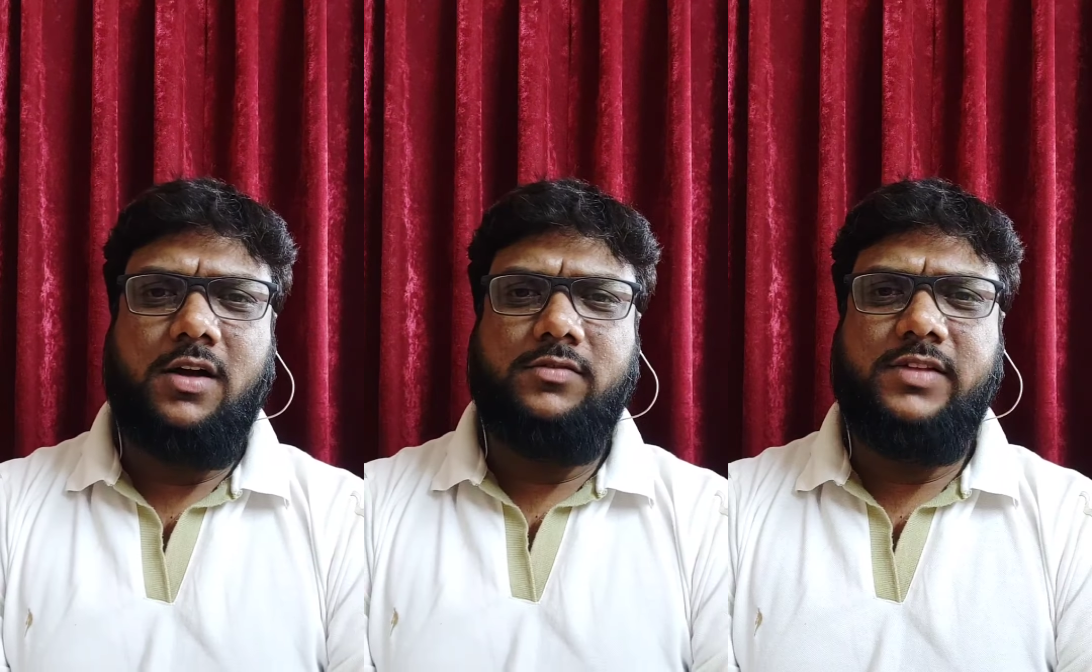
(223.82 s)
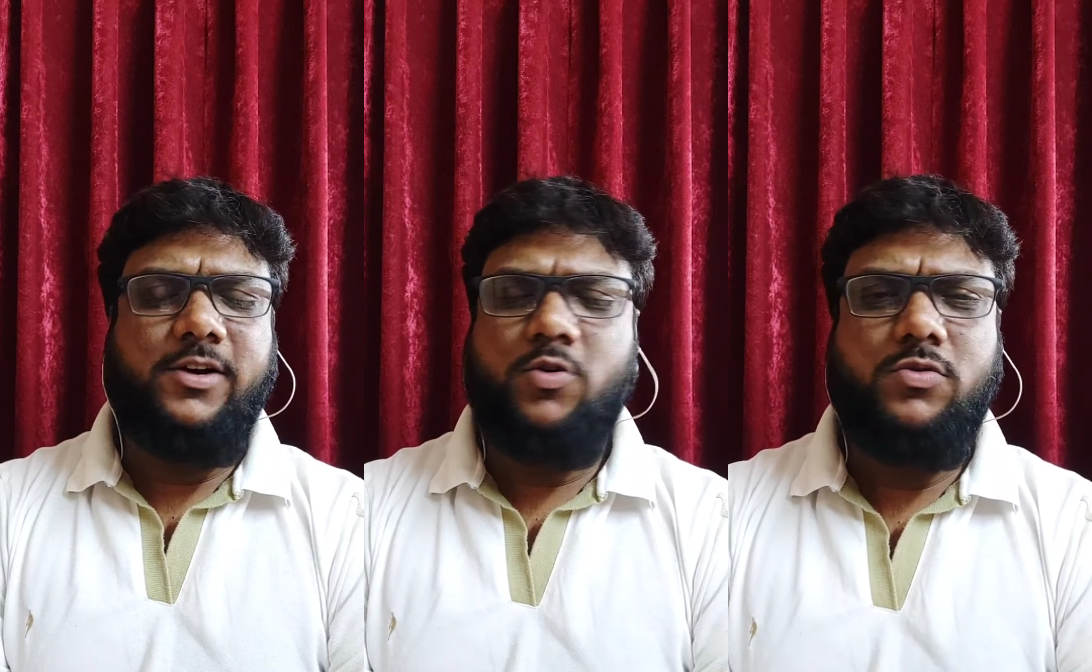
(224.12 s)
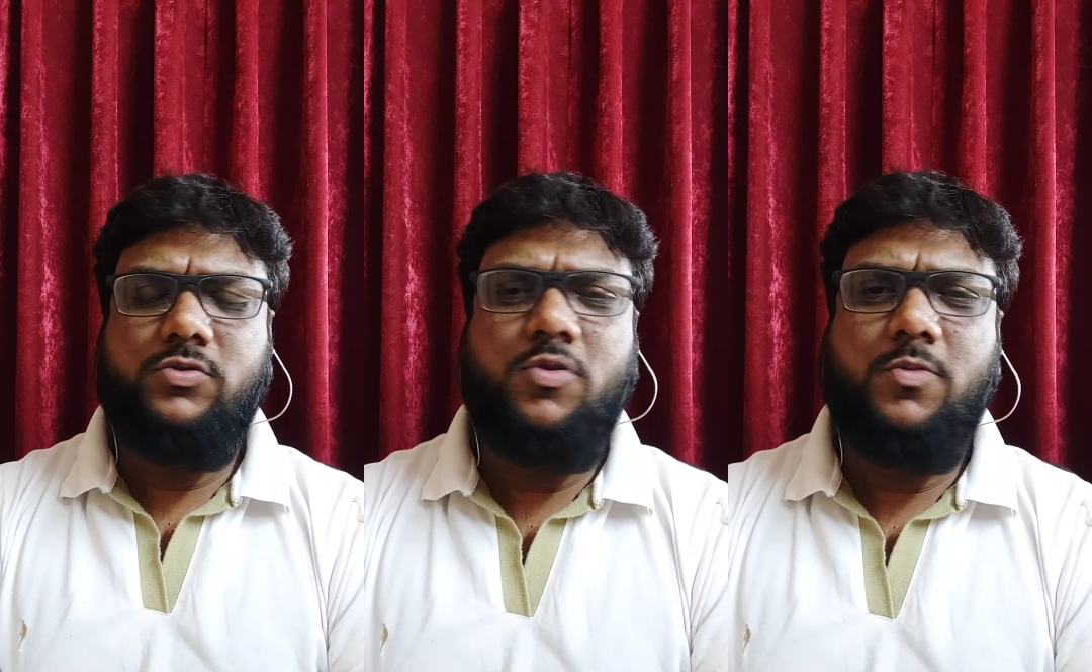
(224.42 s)
they
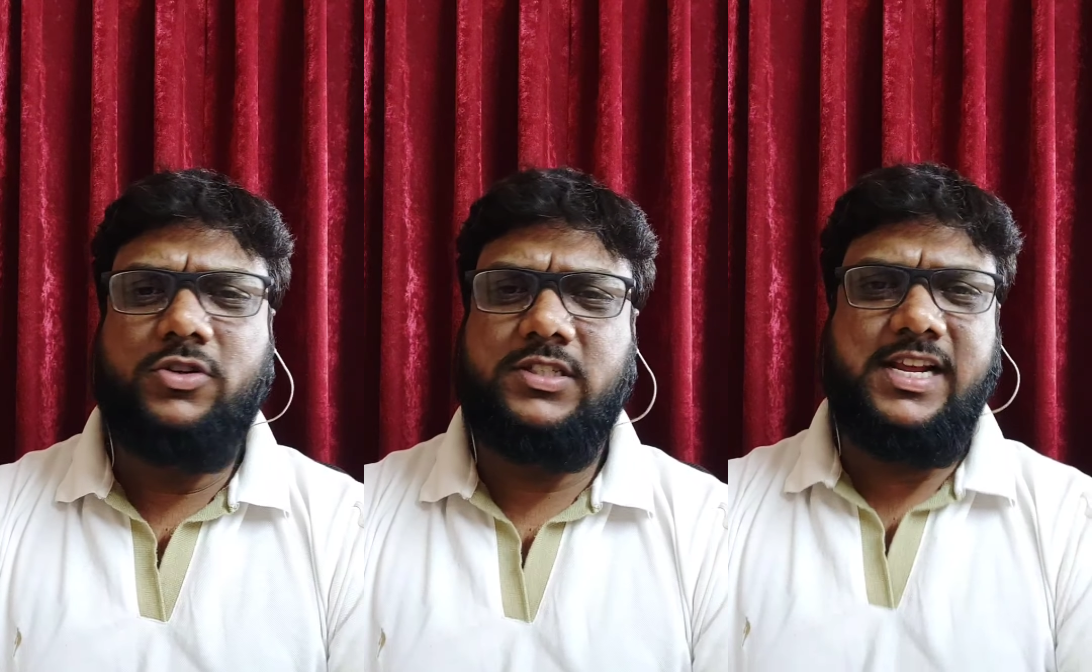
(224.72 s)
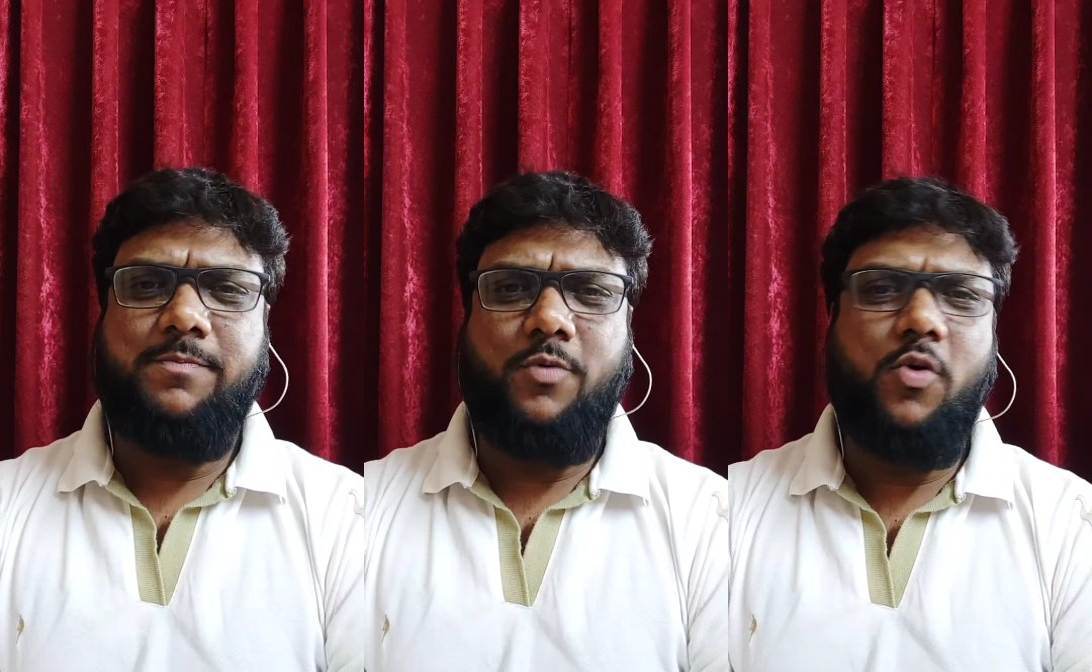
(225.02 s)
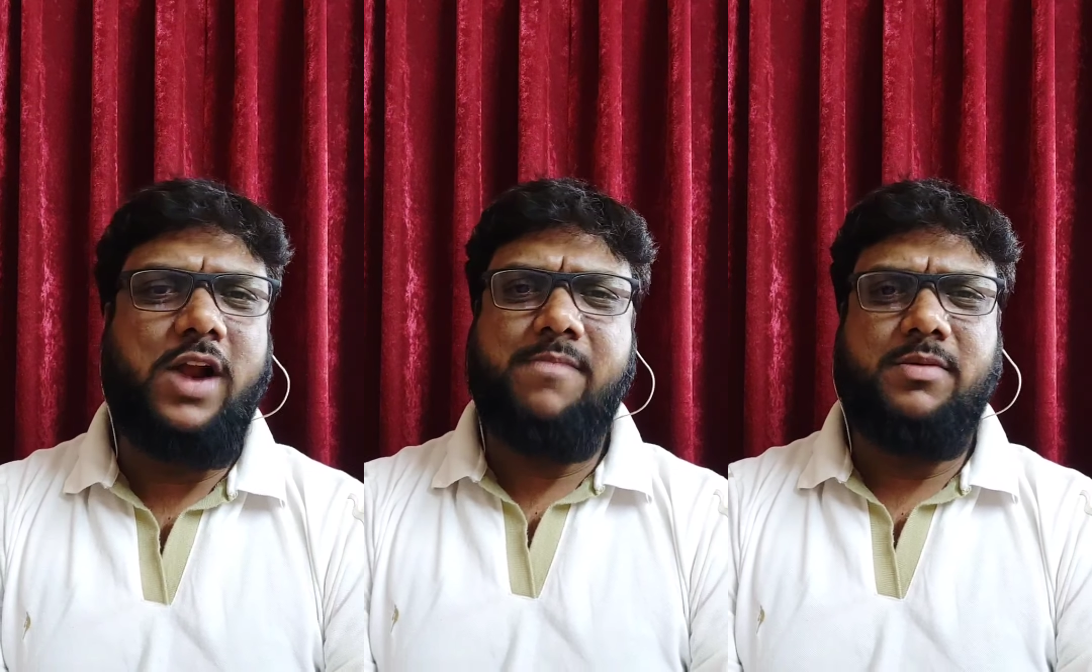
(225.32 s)
don't no more say
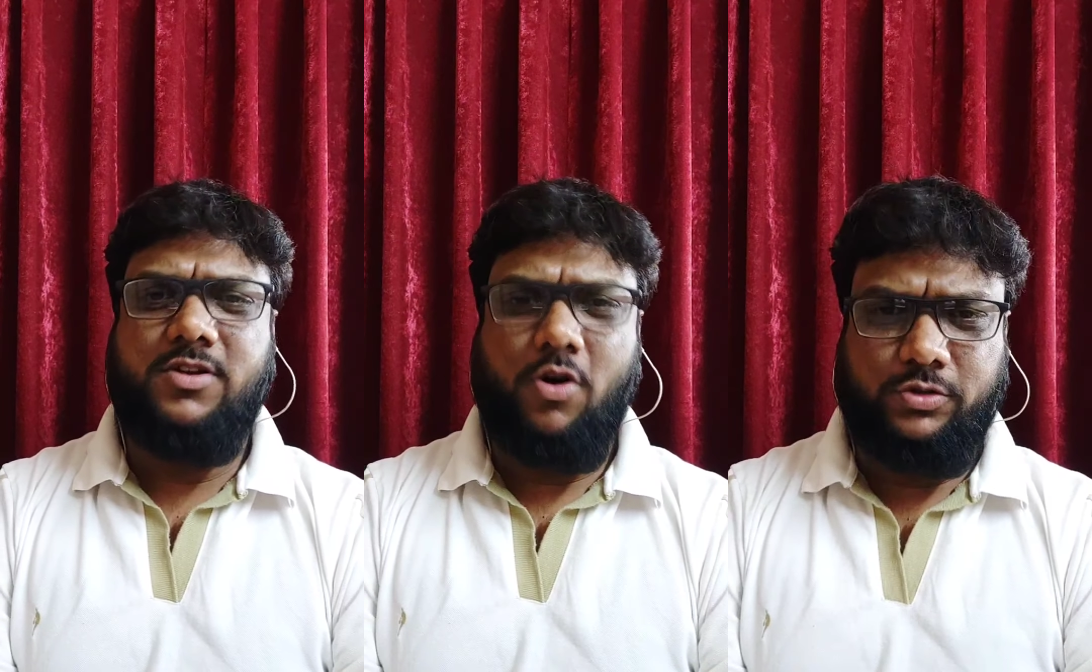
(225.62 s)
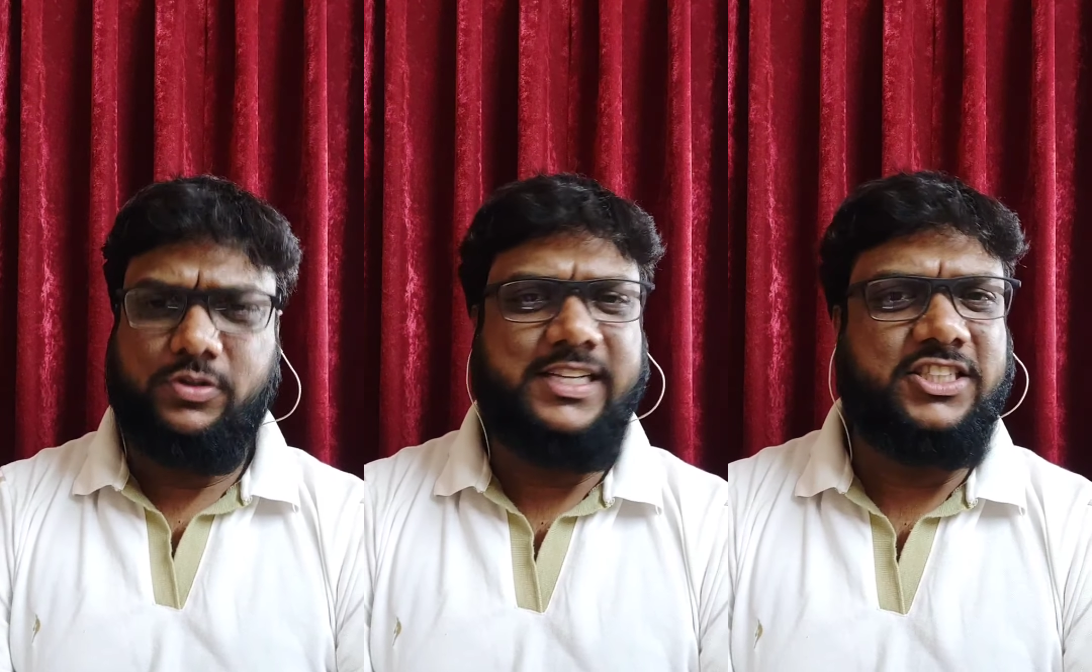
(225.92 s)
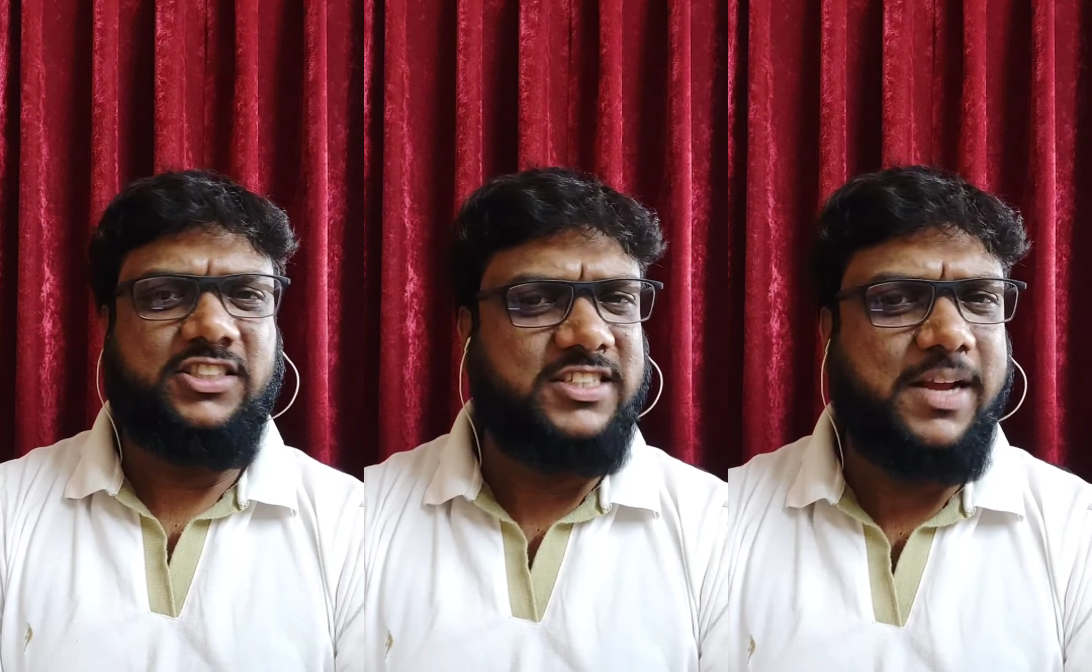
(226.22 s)
programmable auto. They
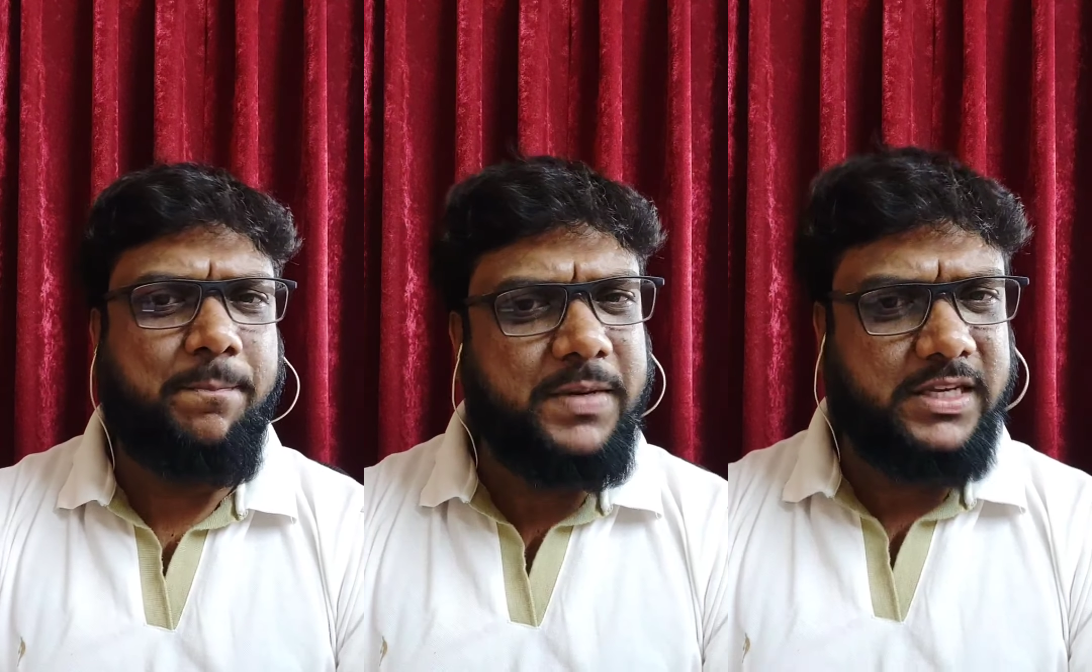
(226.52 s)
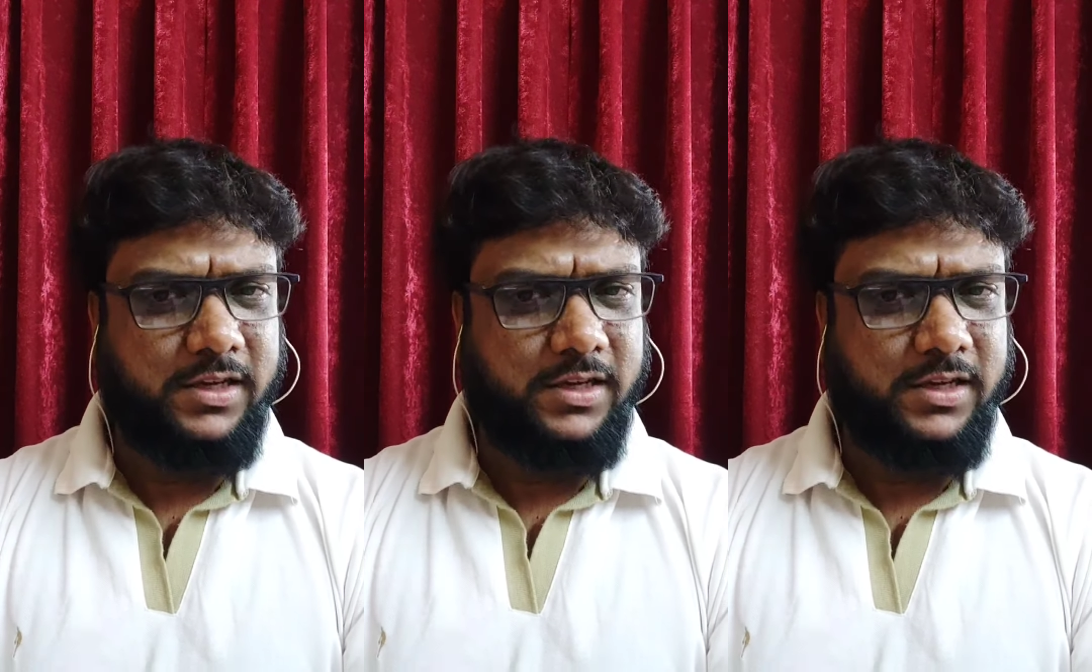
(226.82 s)
just say P.